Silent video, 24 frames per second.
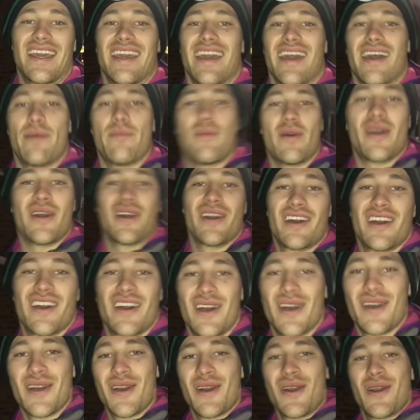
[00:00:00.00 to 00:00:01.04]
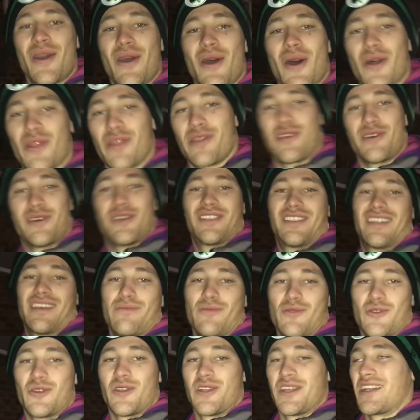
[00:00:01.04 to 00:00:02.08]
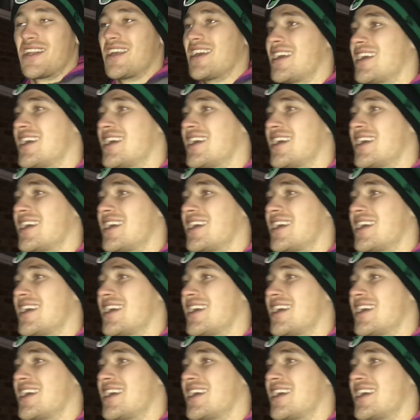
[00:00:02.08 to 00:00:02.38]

a.m. on Thursday morning.